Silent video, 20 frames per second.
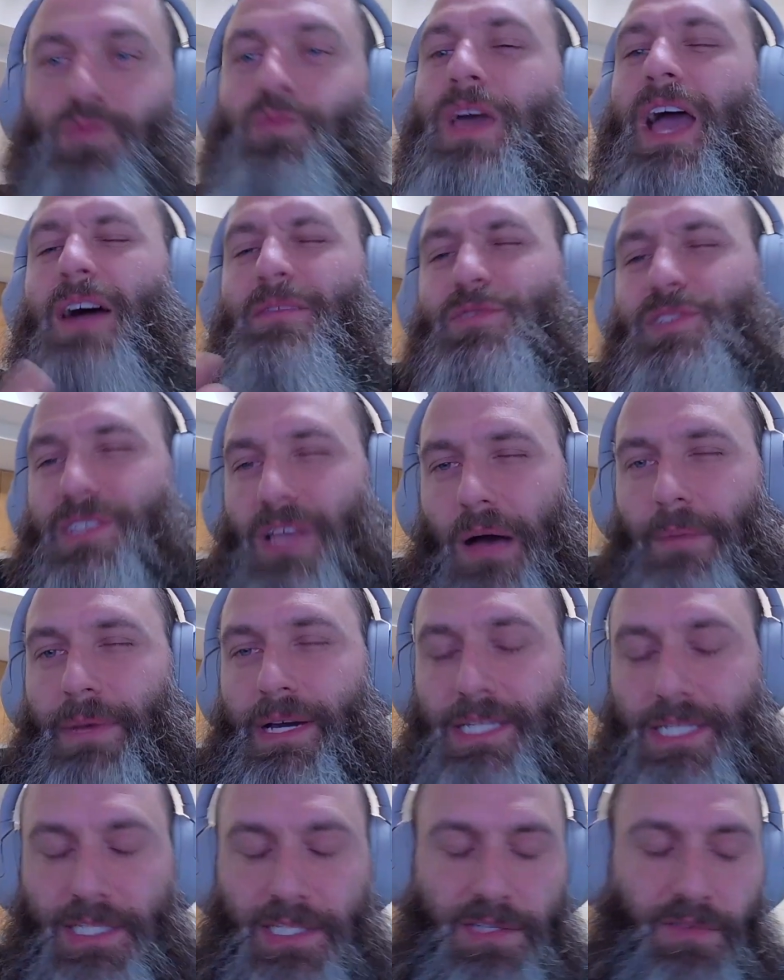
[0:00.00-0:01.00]
We have some
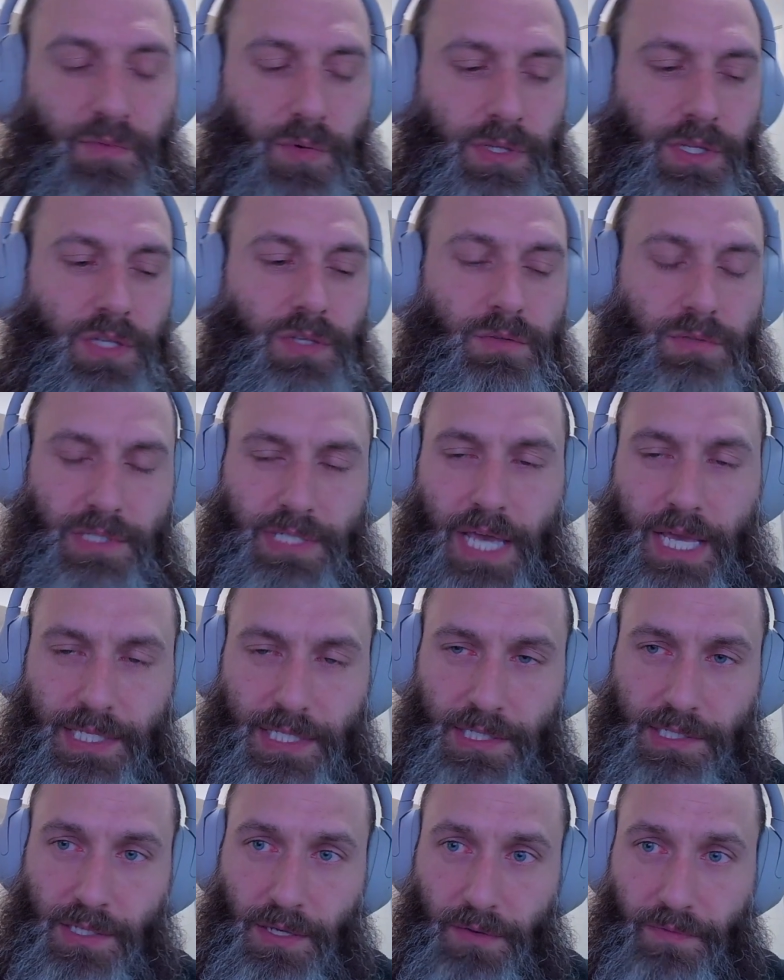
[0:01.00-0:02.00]
ideas of what the use
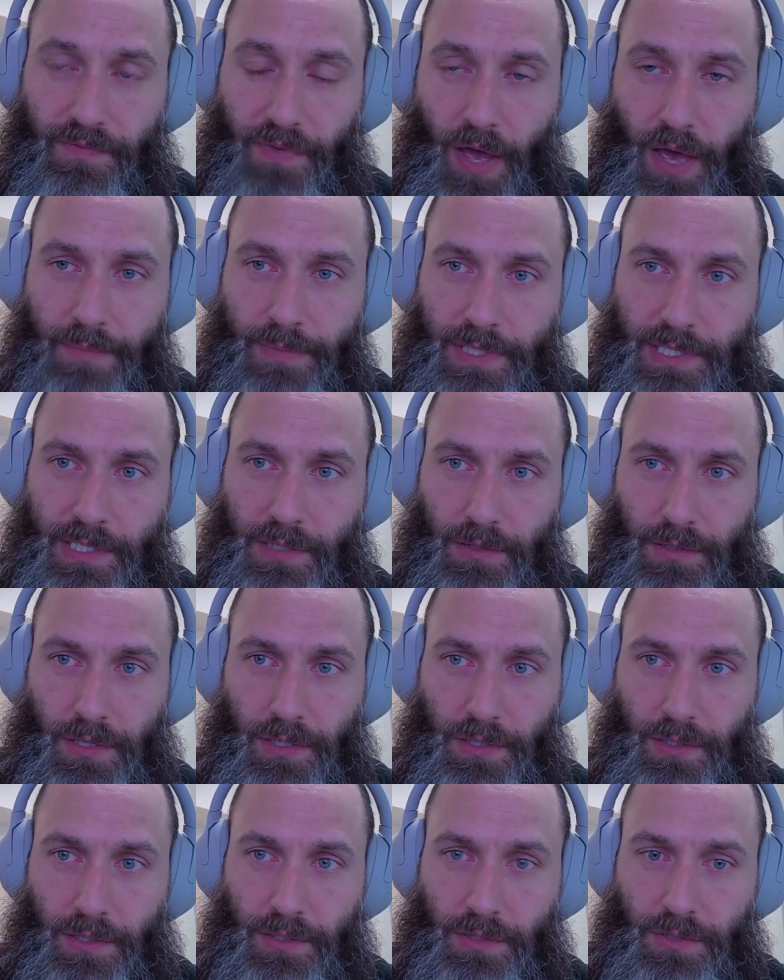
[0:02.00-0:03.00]
cases of IBC are
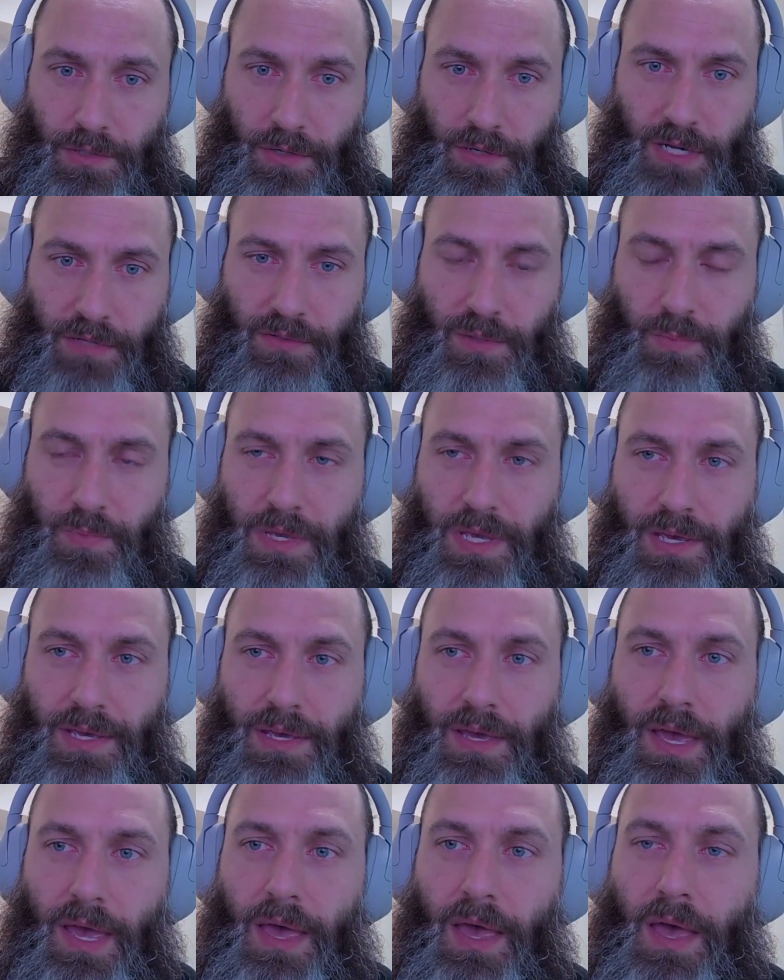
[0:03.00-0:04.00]
going to turn out to
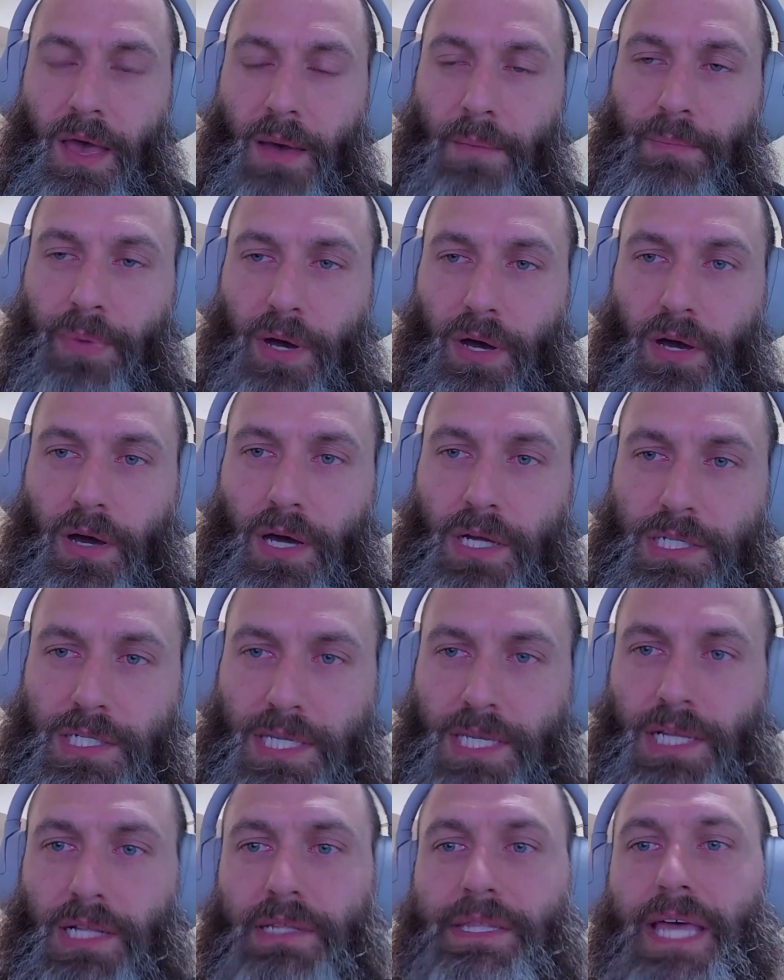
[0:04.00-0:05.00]
be, but
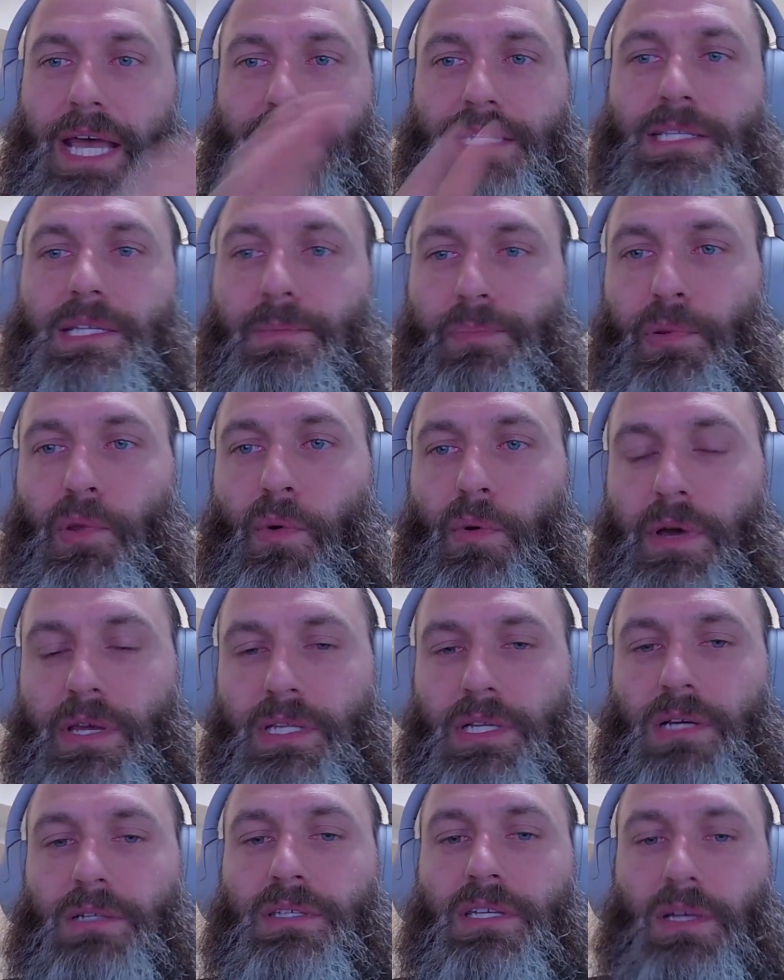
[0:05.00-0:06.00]
until that's deployed
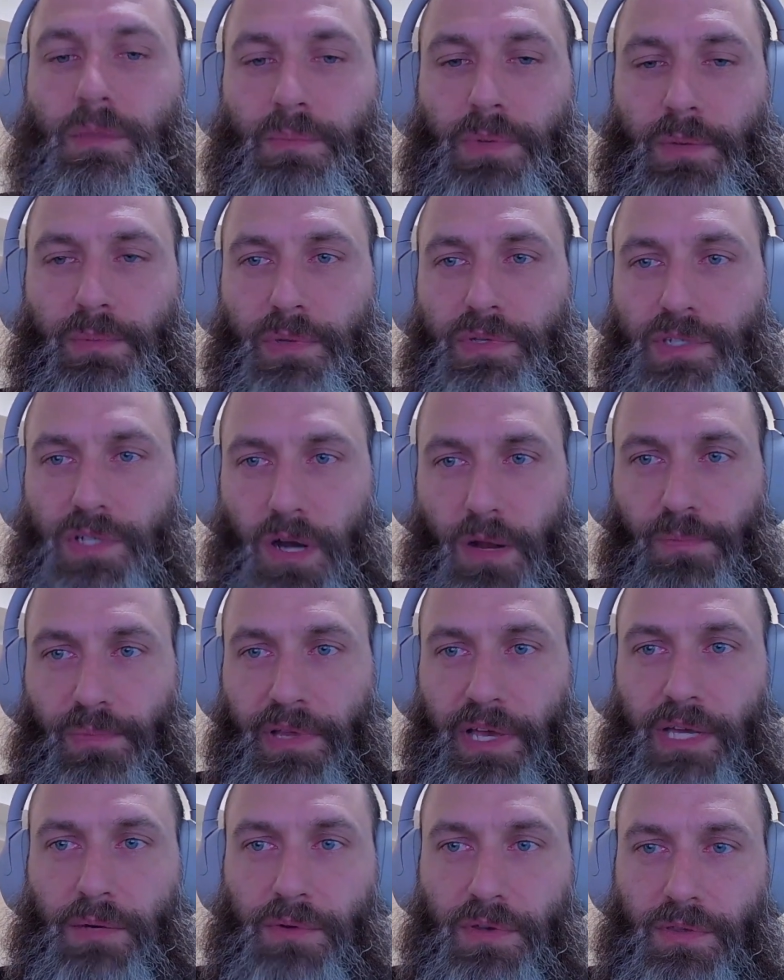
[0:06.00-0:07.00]
and until people start
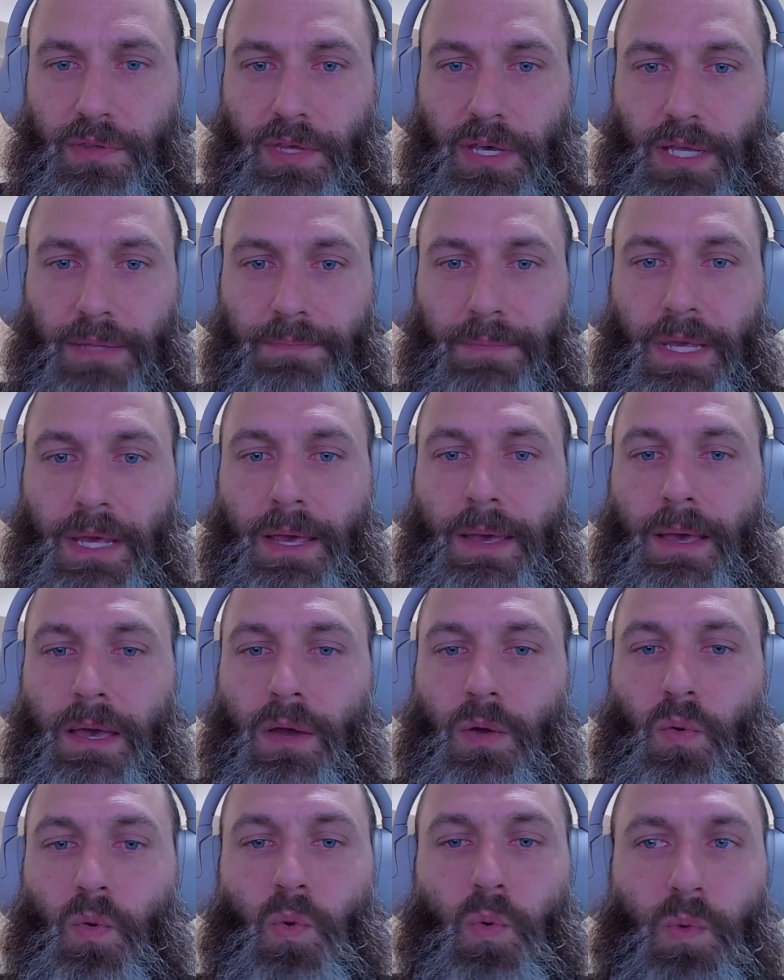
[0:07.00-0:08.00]
playing with it,
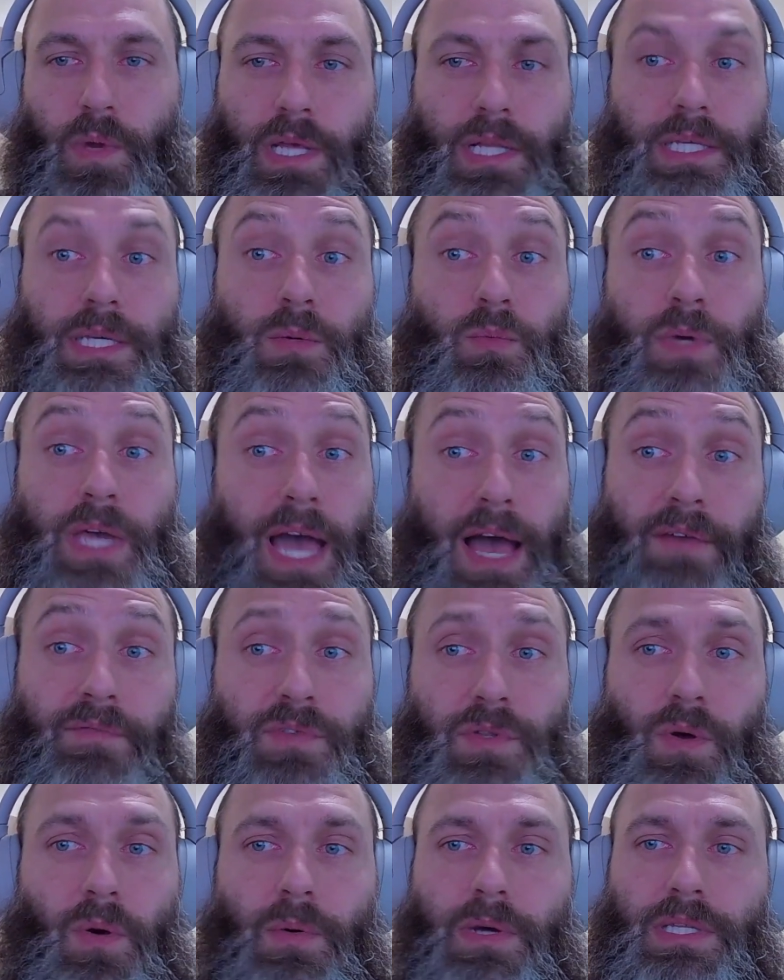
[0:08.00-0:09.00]
really, we have
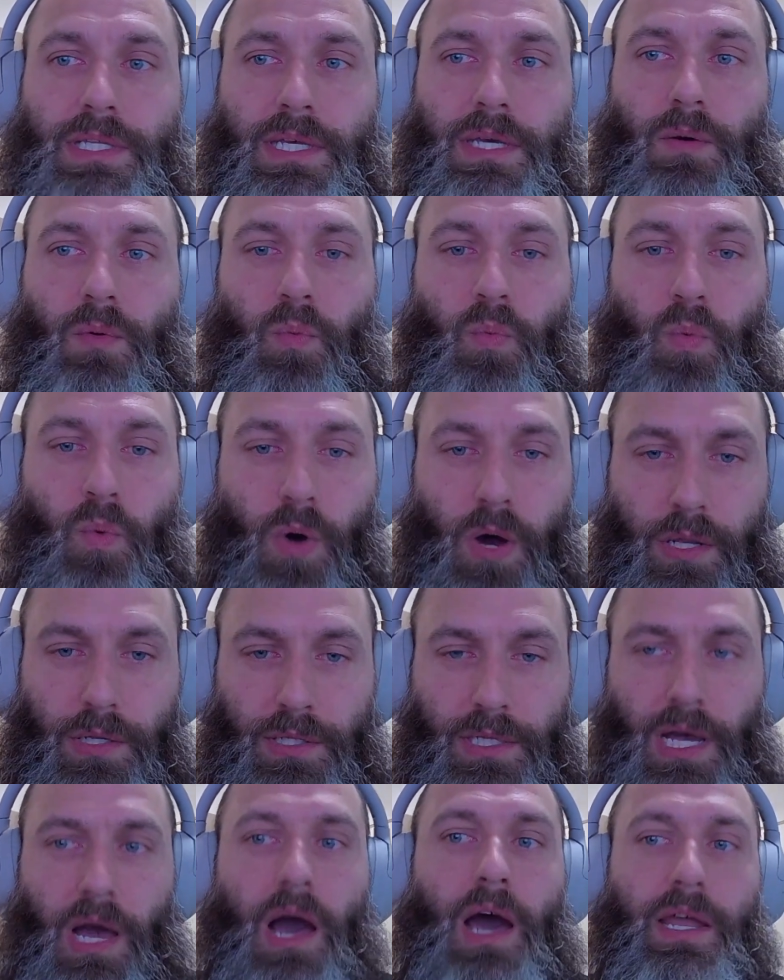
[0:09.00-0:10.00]
no idea
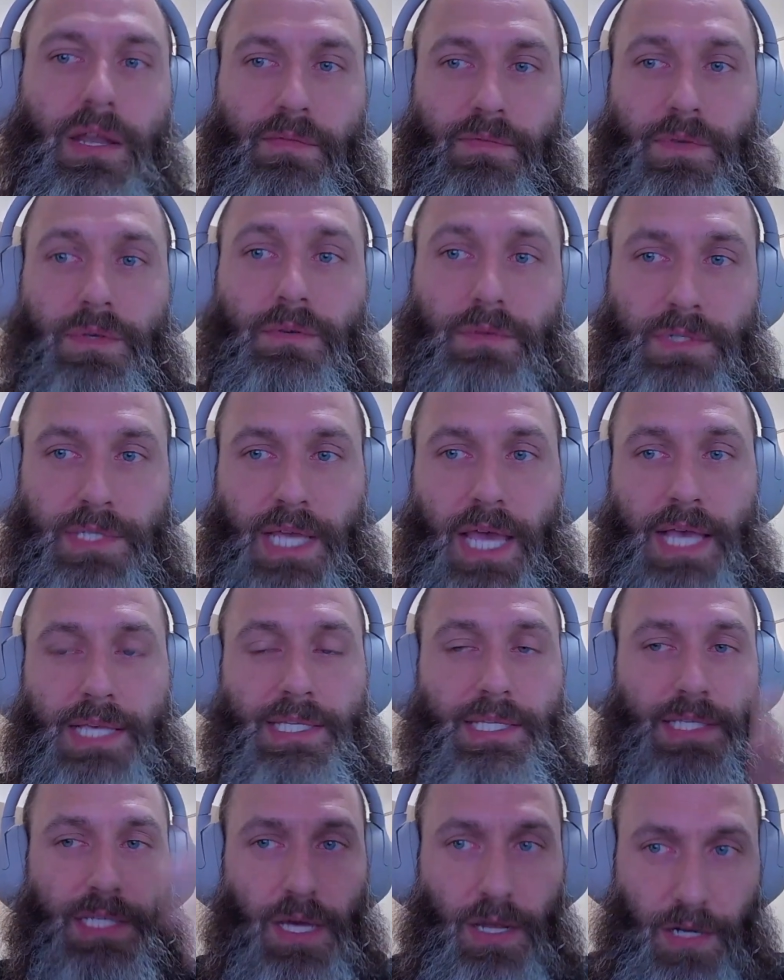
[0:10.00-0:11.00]
what kind of use case
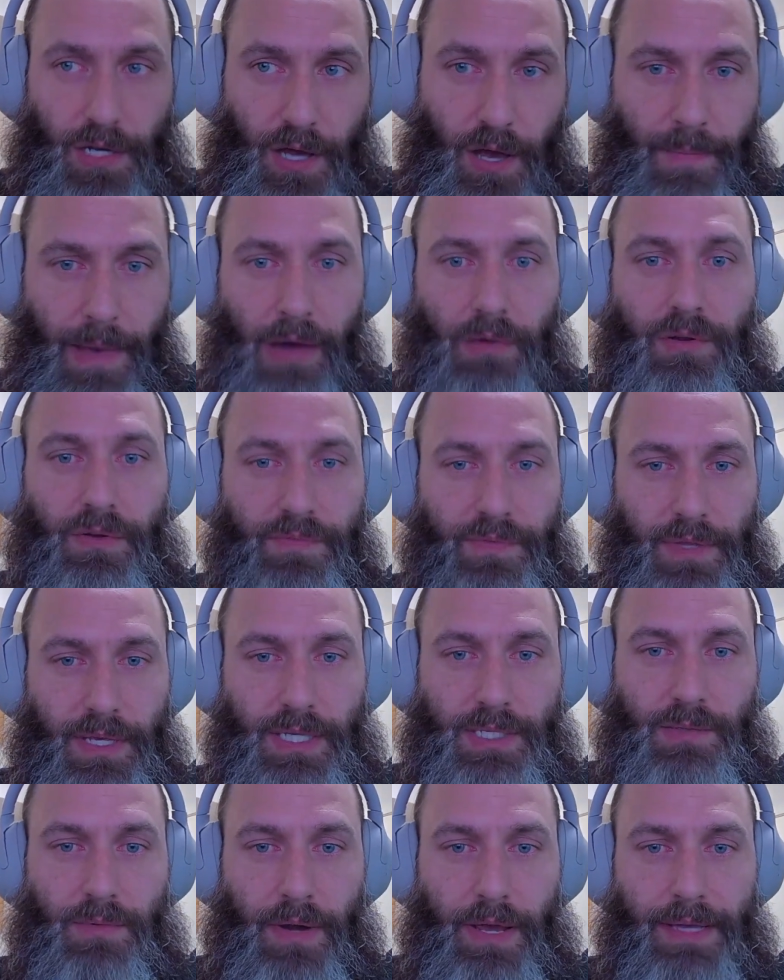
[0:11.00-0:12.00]
is going to come out of
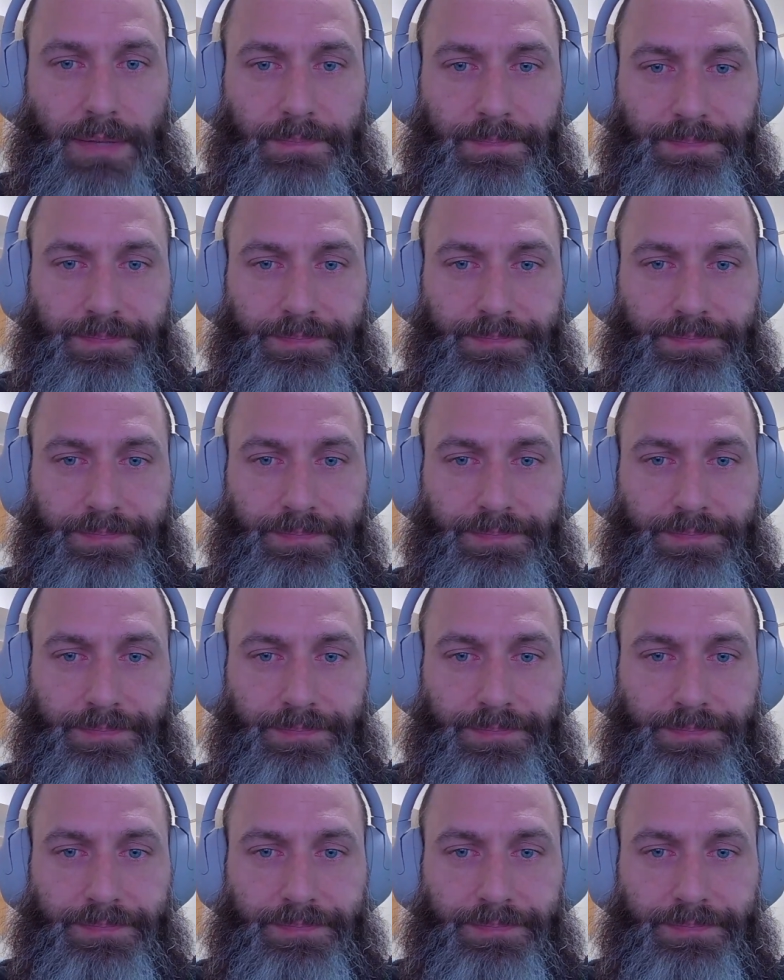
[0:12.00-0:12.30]
this, right?